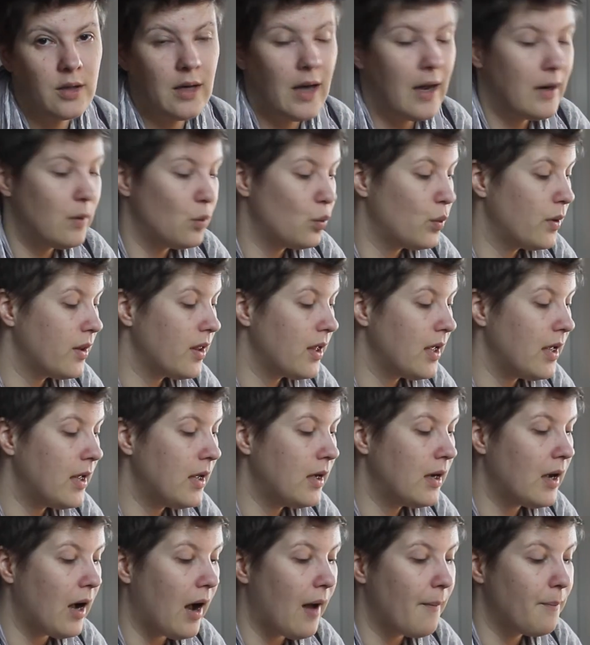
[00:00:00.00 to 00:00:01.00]
And with
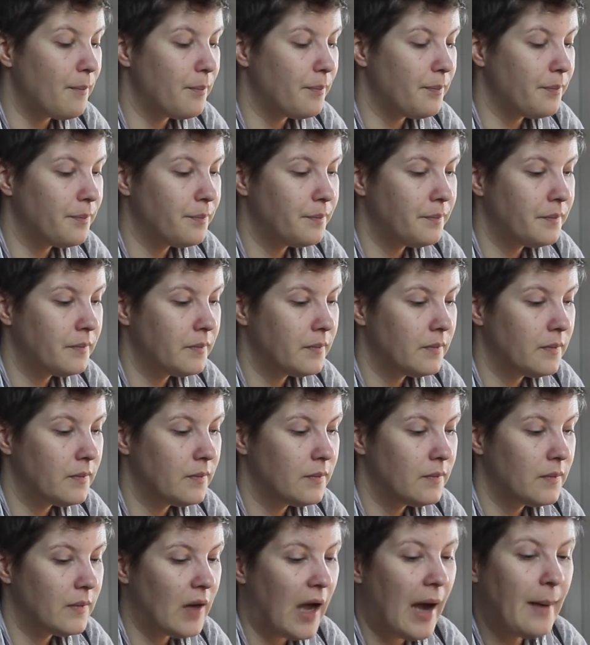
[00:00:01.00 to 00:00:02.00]
ink, I'm
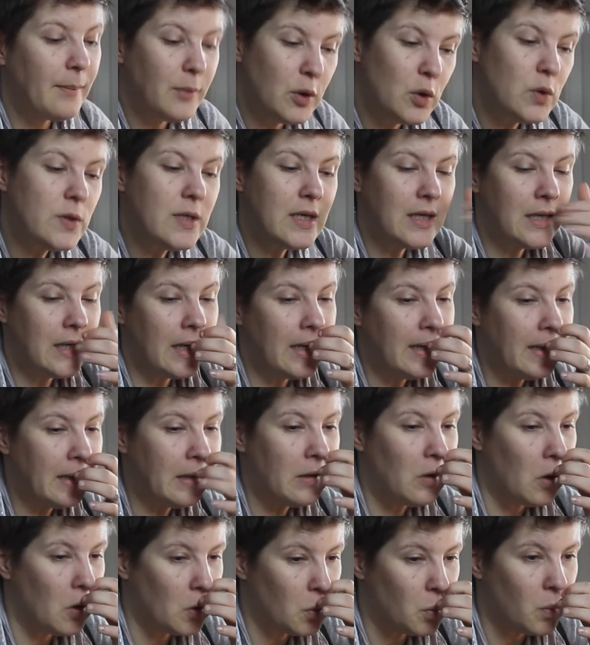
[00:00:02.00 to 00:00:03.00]
using
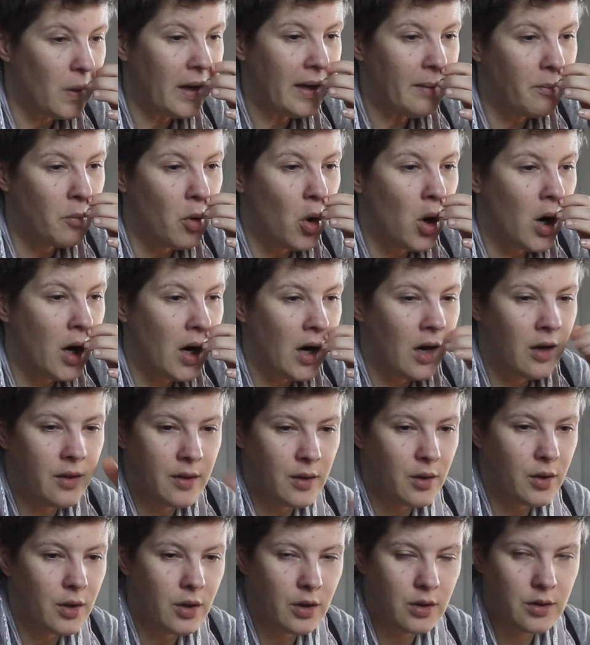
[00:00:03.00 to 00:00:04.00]
ink on way more
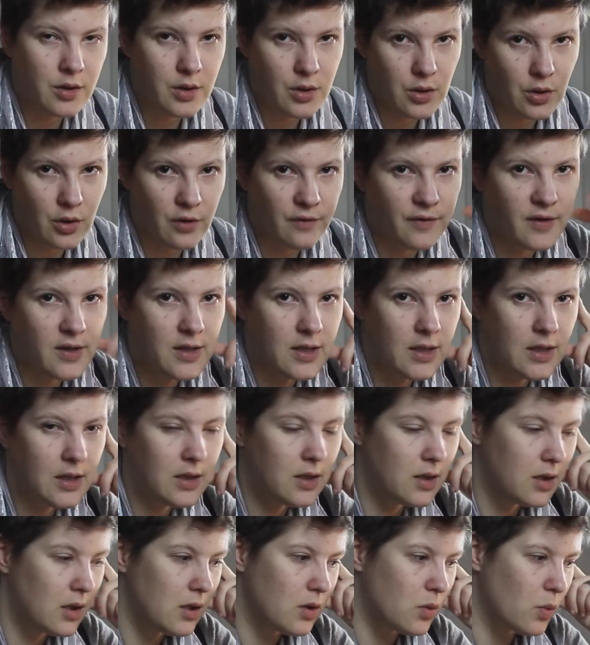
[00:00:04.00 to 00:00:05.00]
other
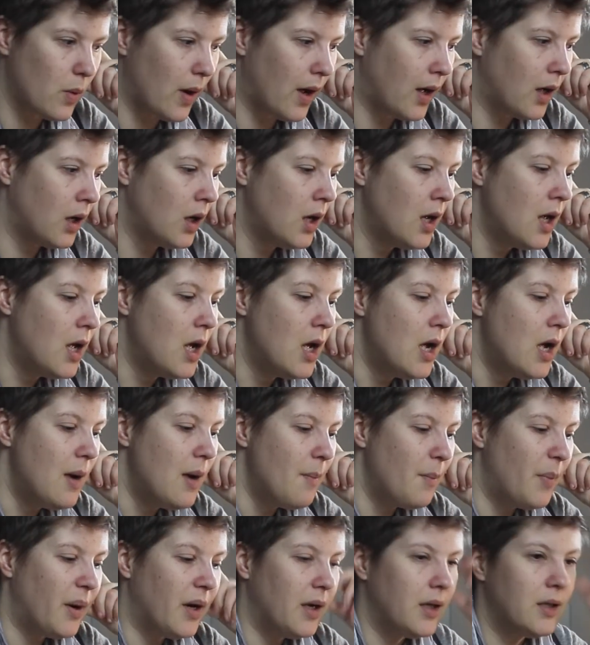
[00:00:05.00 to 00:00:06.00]
surfaces as well.
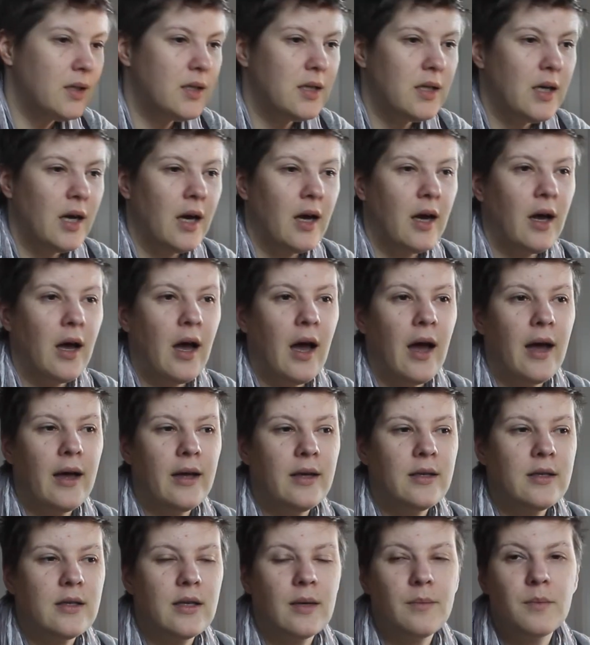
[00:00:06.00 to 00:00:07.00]
But
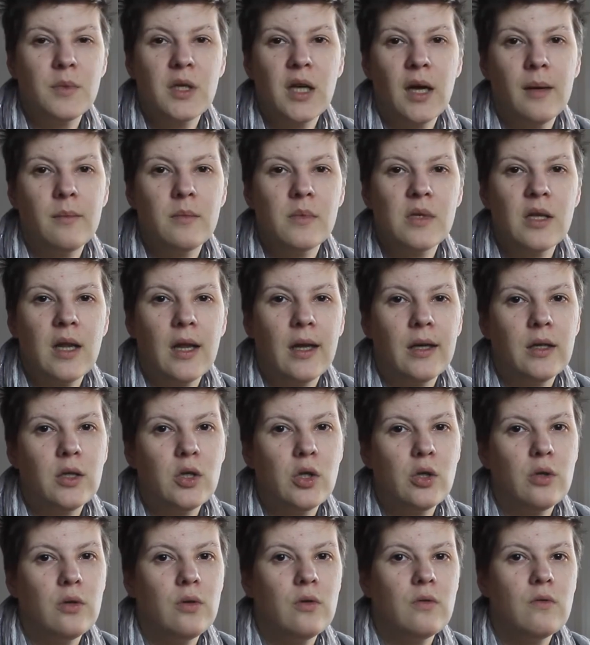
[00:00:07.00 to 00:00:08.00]
I sometimes like
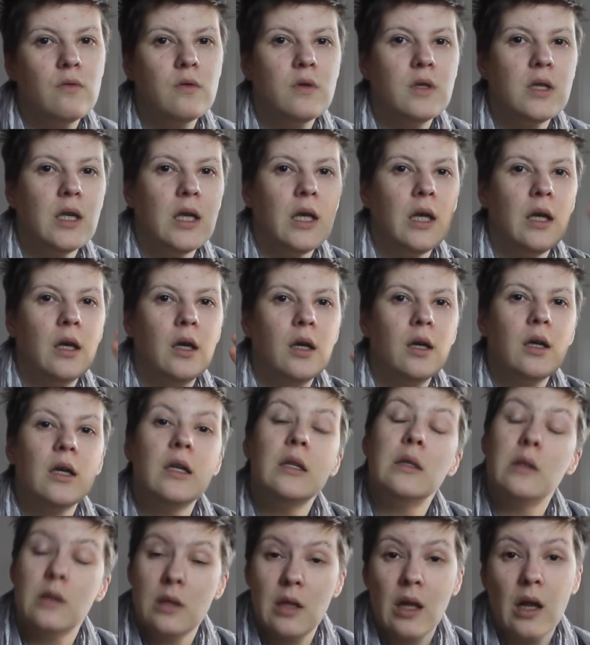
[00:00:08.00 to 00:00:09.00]
to use ink
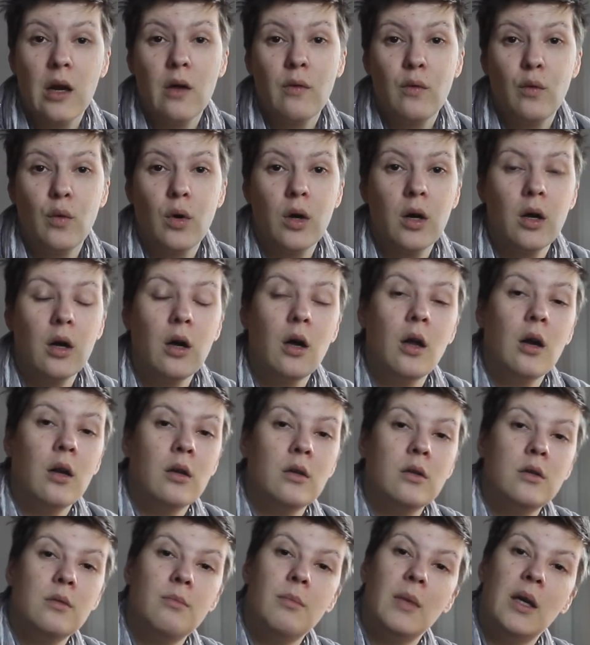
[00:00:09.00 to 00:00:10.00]
instead of
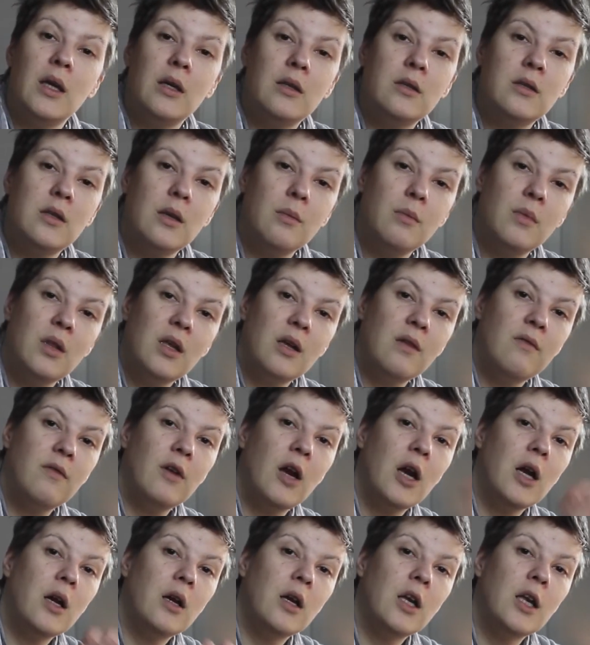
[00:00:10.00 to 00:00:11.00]
watercolor to make something
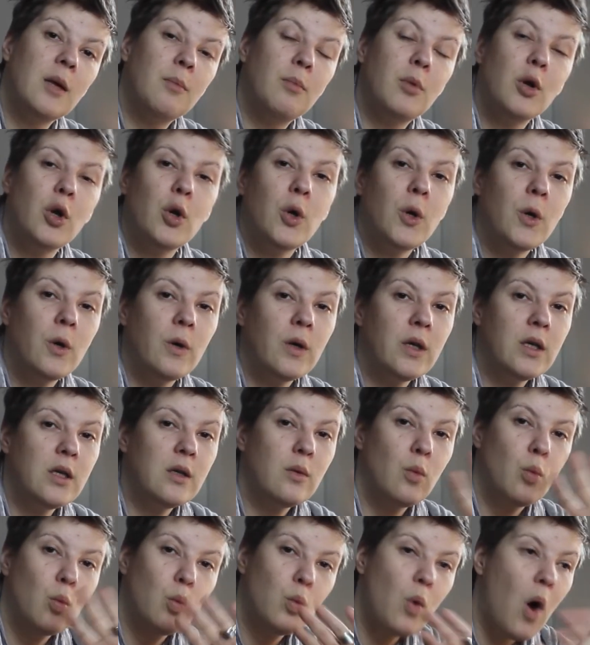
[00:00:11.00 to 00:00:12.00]
very
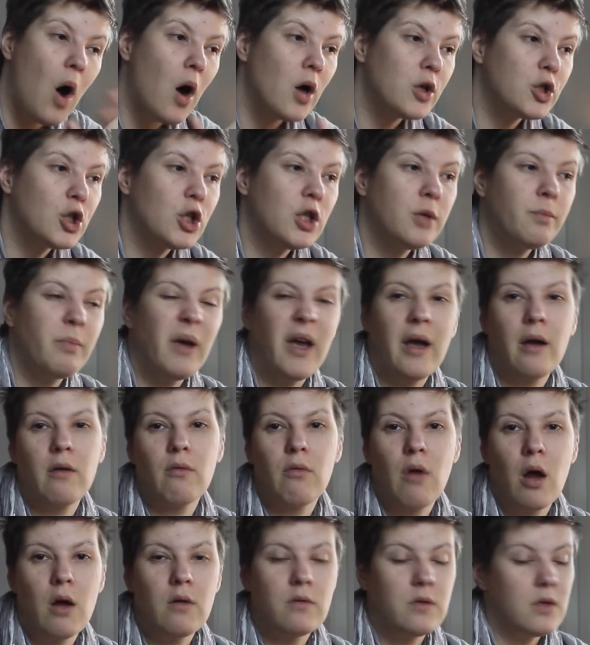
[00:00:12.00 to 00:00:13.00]
blurry, washed
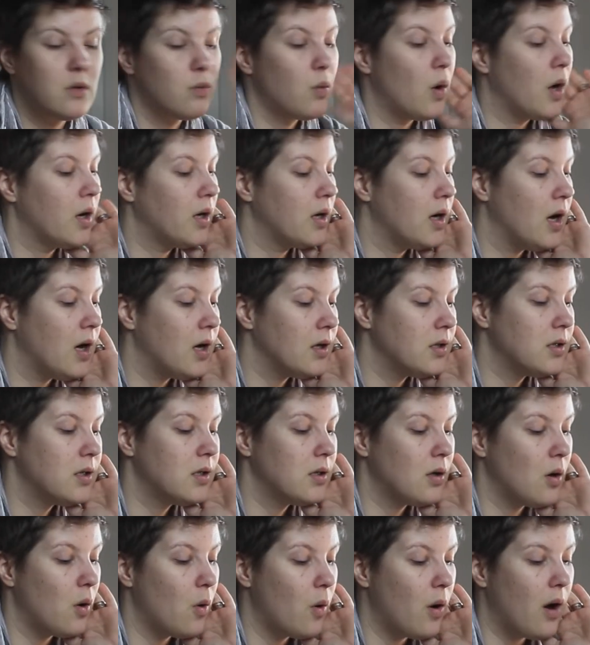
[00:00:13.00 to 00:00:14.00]
backgrounds, whatnot.
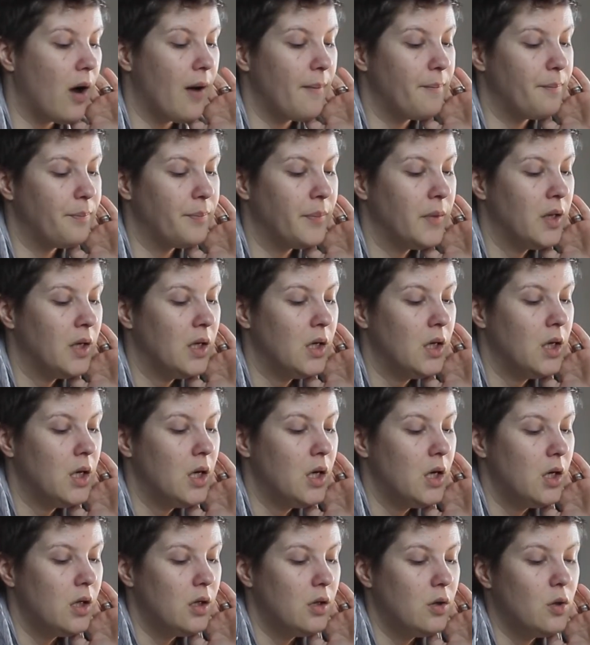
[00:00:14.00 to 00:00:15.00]
So I'm
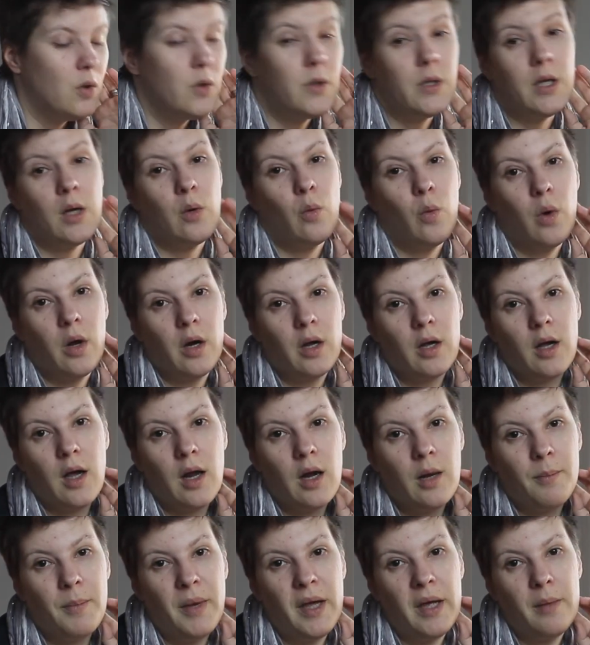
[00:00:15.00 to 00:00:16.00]
using
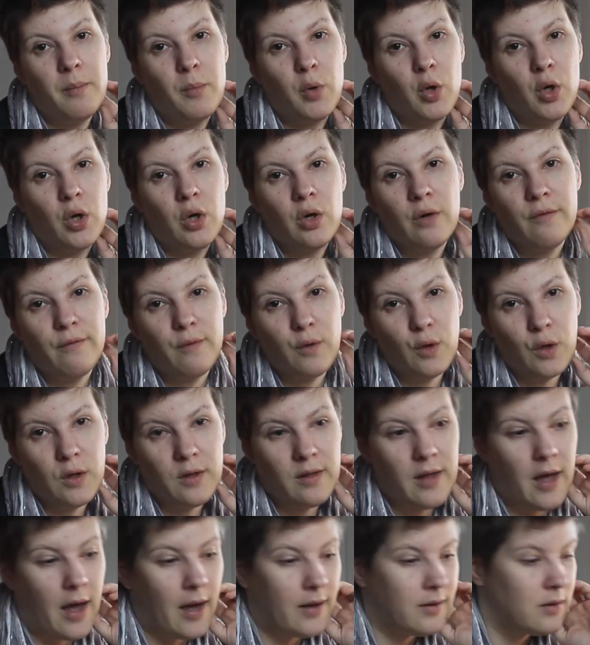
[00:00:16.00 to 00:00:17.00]
watercolor paper for
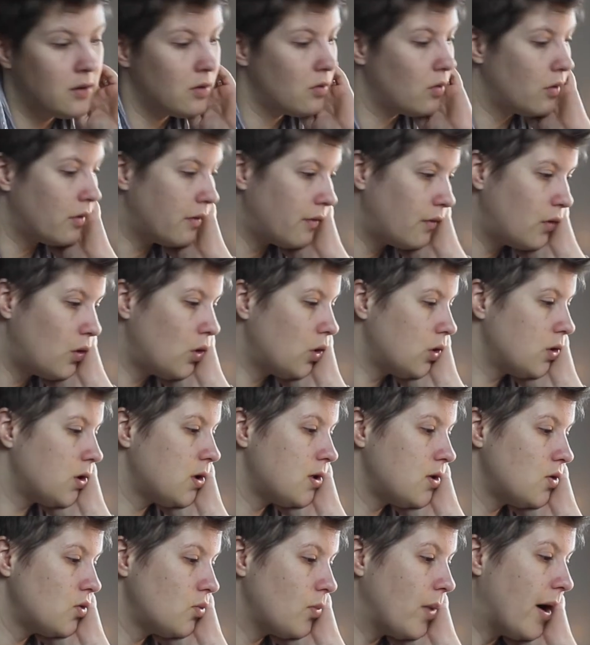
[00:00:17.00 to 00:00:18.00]
that, of
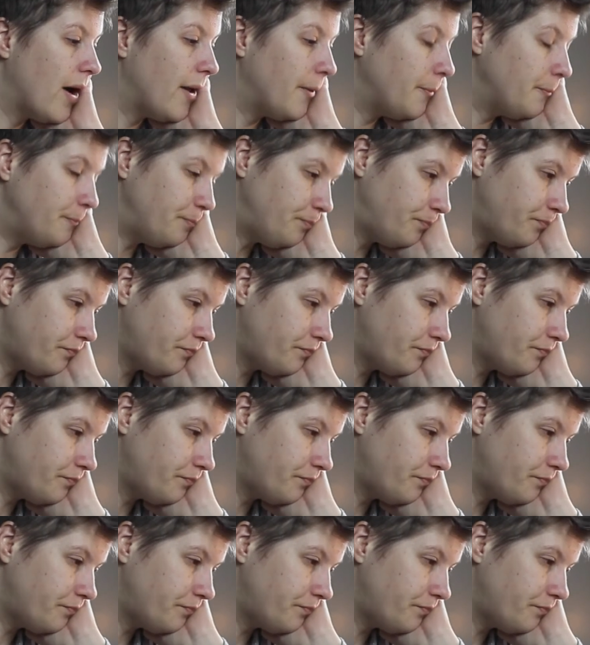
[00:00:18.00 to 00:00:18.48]
course, as well.